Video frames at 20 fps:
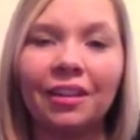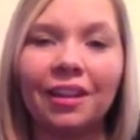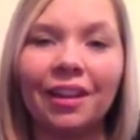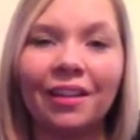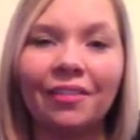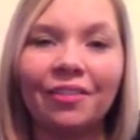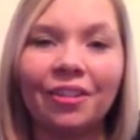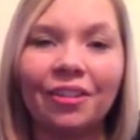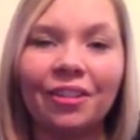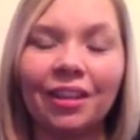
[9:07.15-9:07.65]

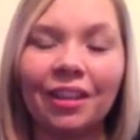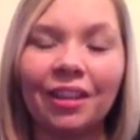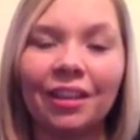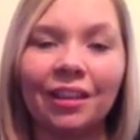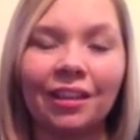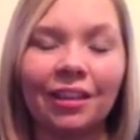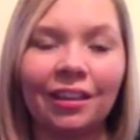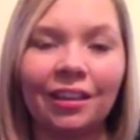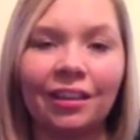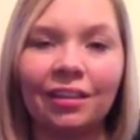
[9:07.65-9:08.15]

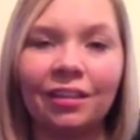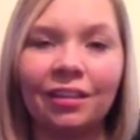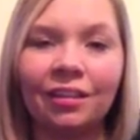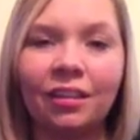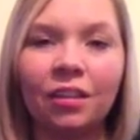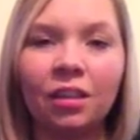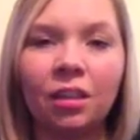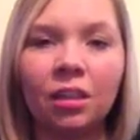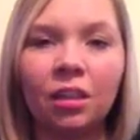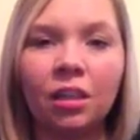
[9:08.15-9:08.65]
everything
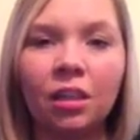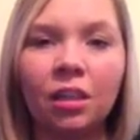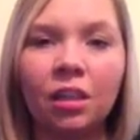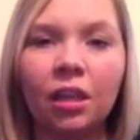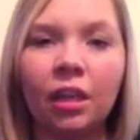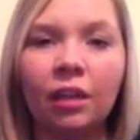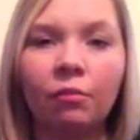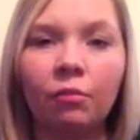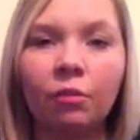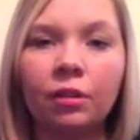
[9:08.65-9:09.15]

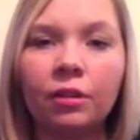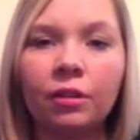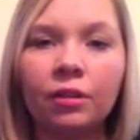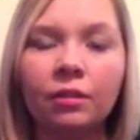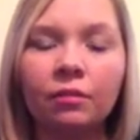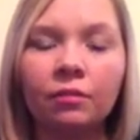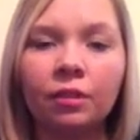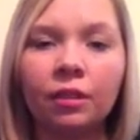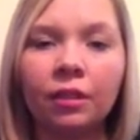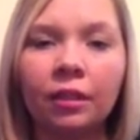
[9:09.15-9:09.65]
and wasn't
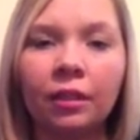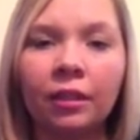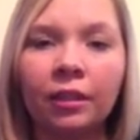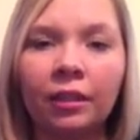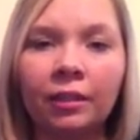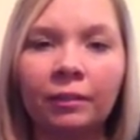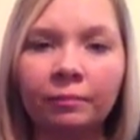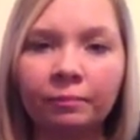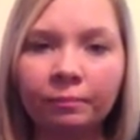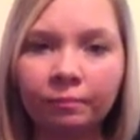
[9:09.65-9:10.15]

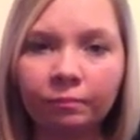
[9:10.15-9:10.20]
really